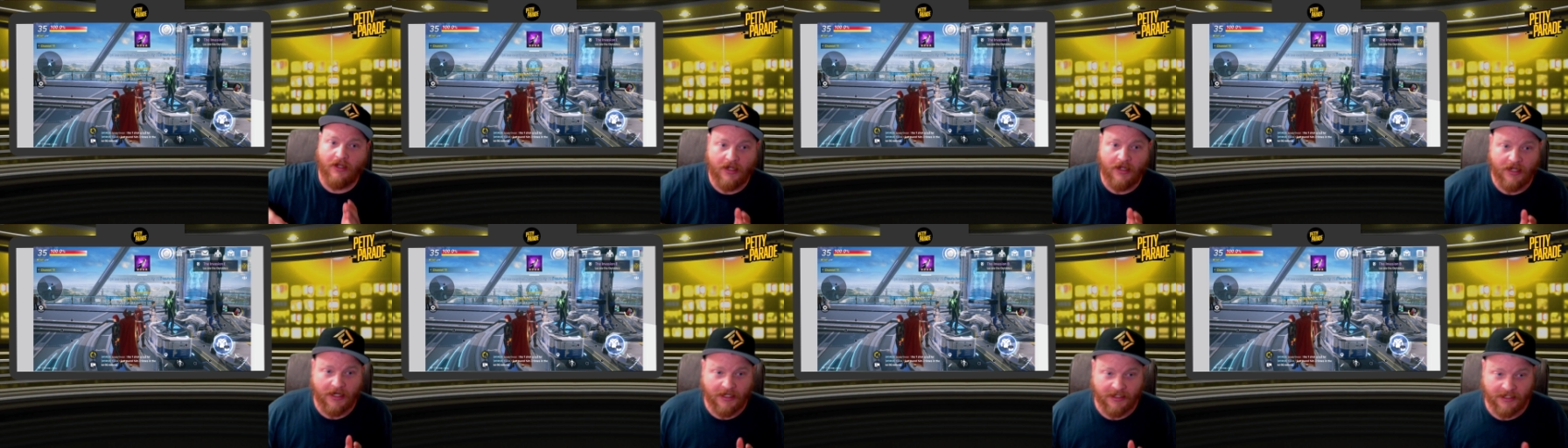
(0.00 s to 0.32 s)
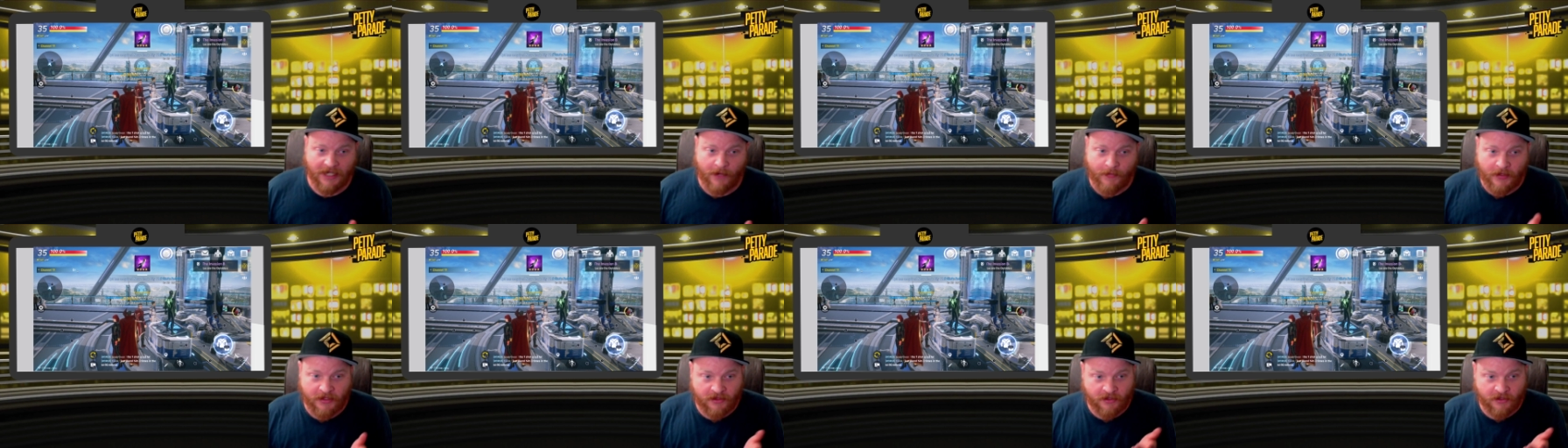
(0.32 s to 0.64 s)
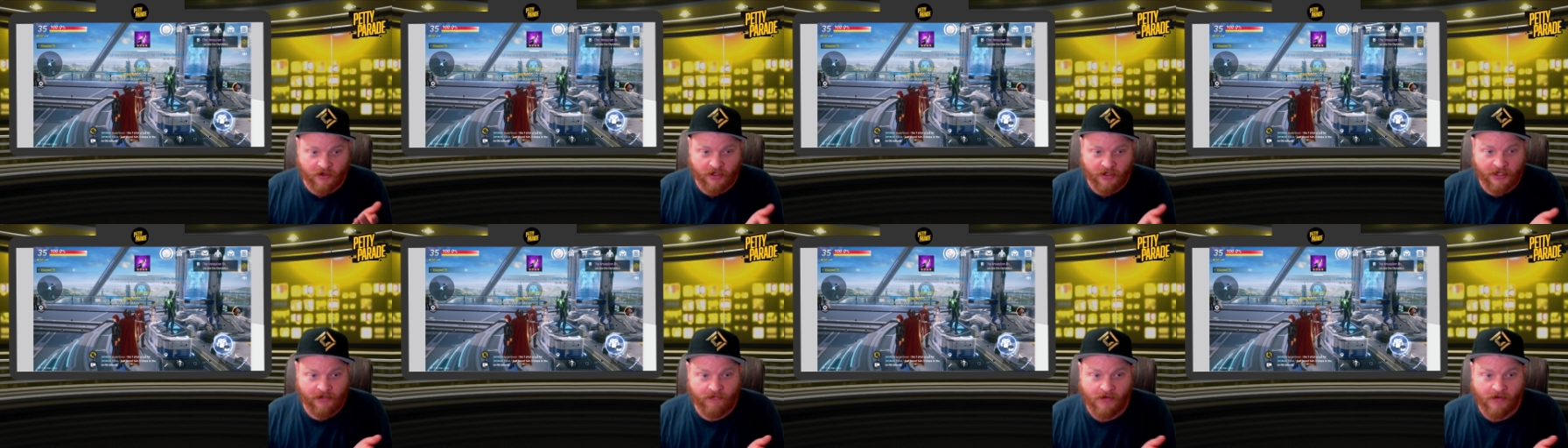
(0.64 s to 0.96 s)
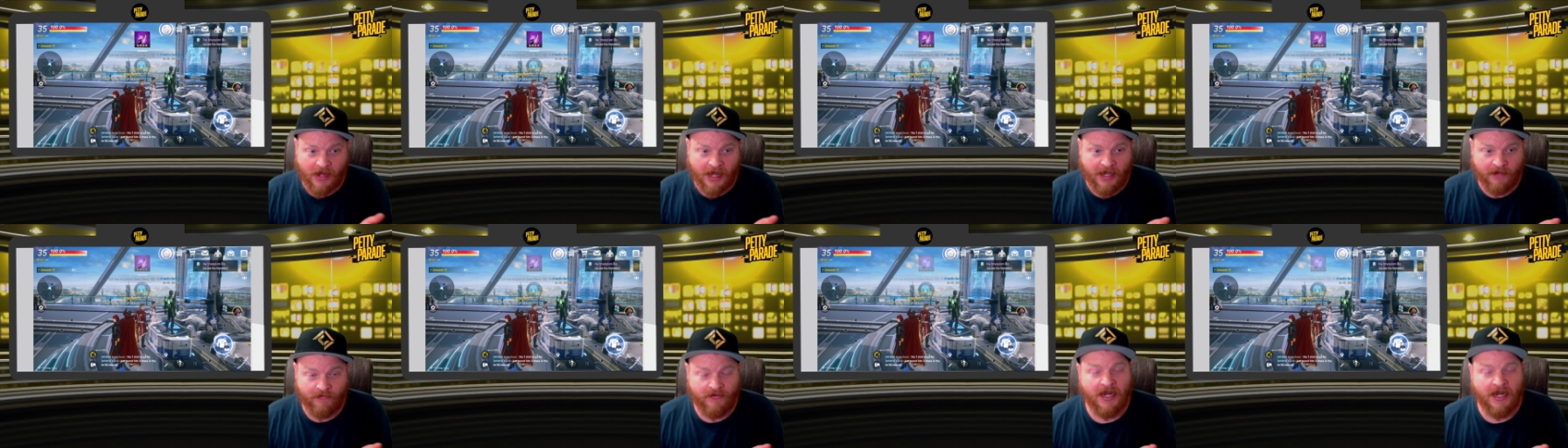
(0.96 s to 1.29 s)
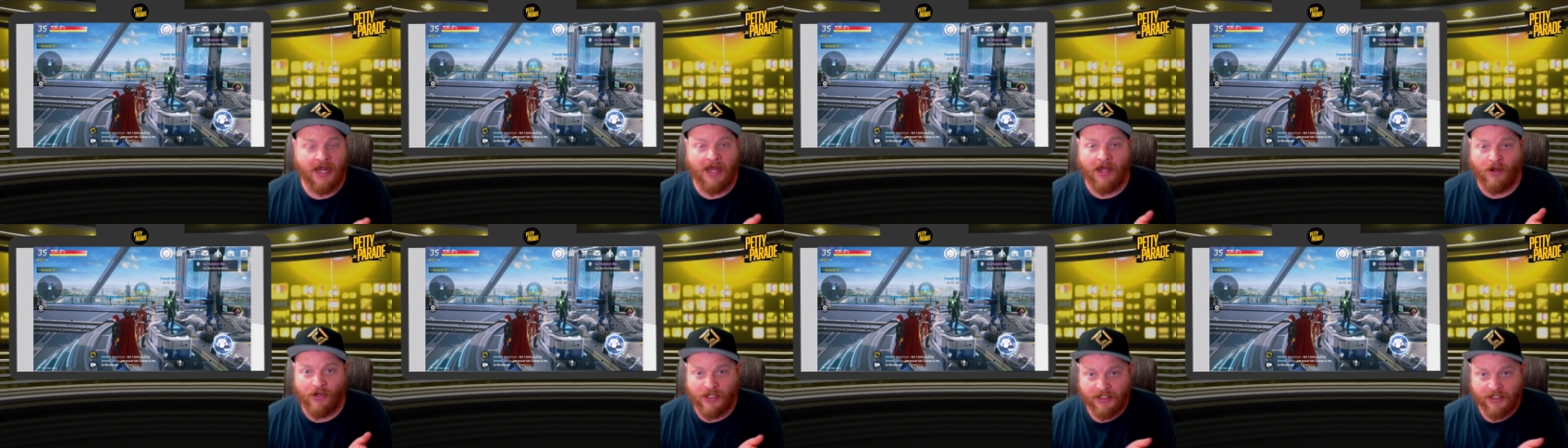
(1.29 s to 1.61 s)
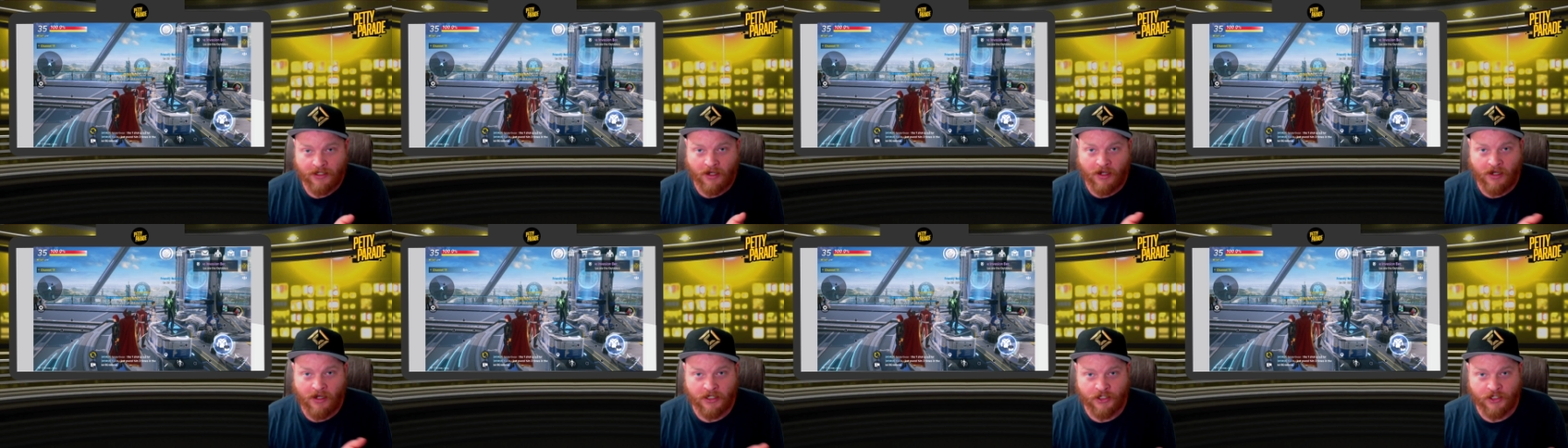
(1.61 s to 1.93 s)
because I'm at 35 now, it's a
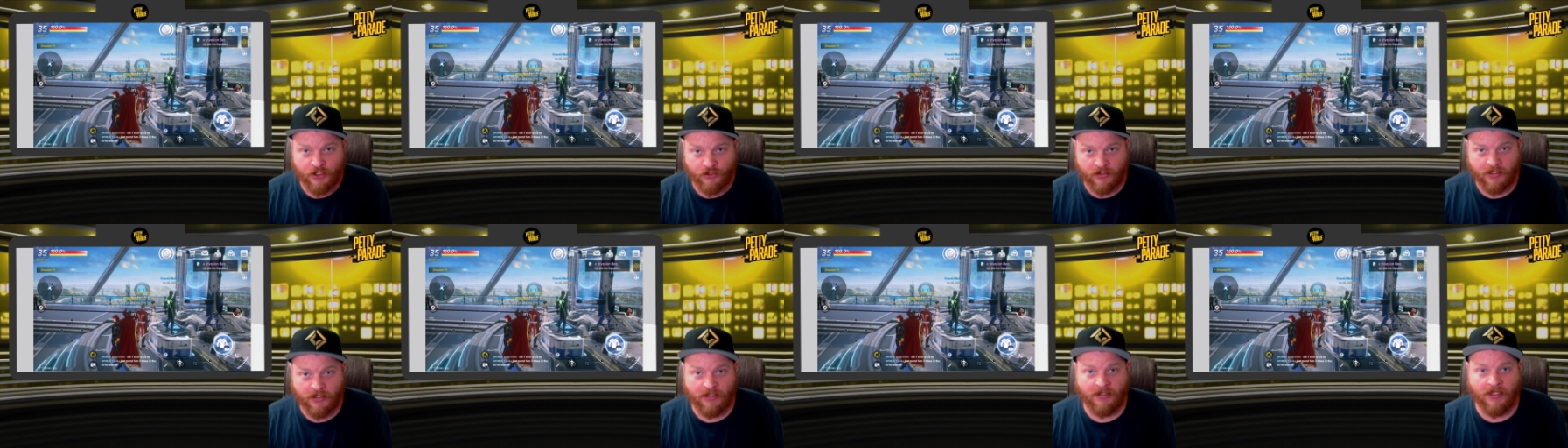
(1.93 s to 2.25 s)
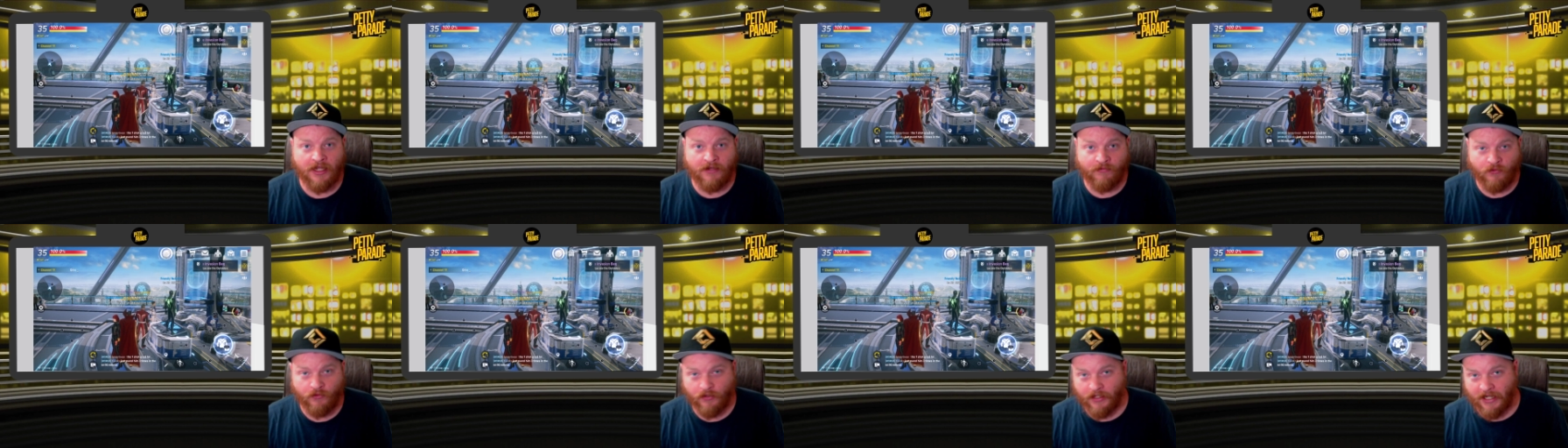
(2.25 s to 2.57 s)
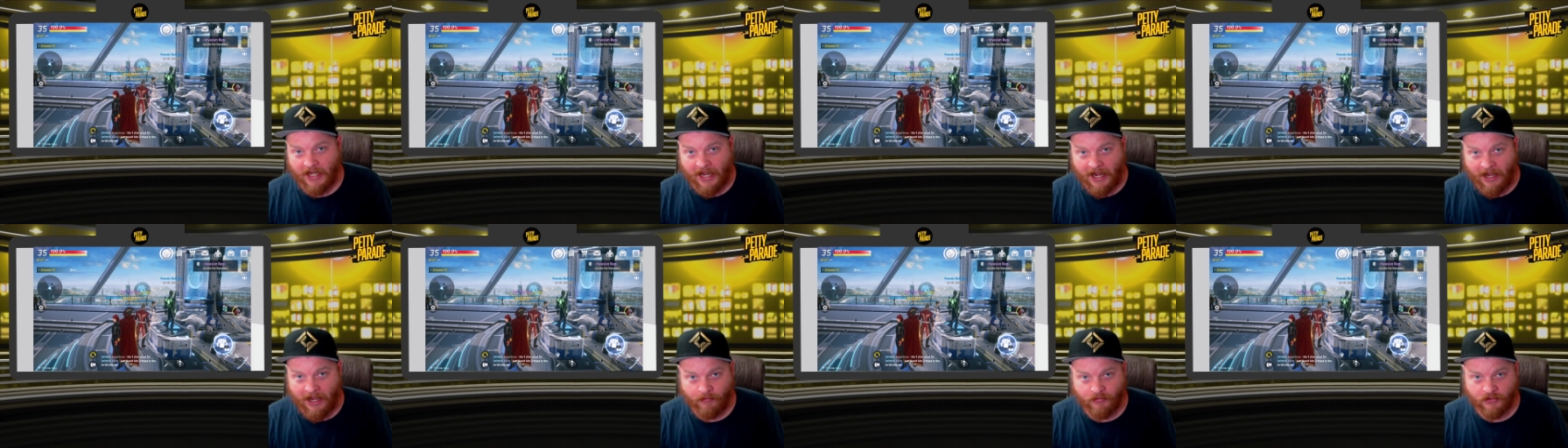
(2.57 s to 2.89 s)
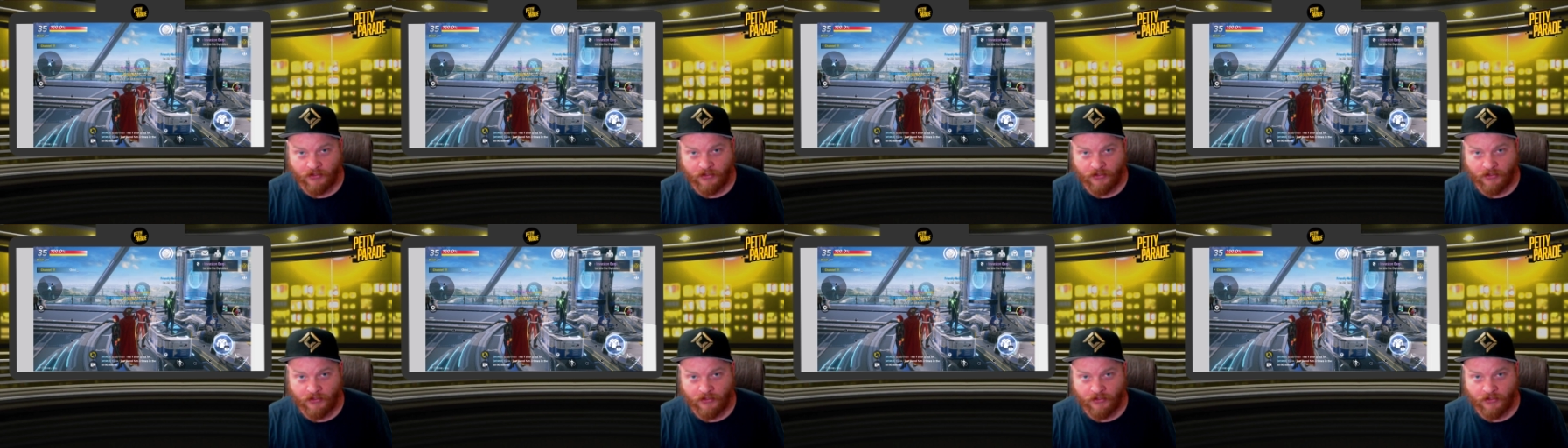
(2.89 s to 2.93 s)
100 level cap,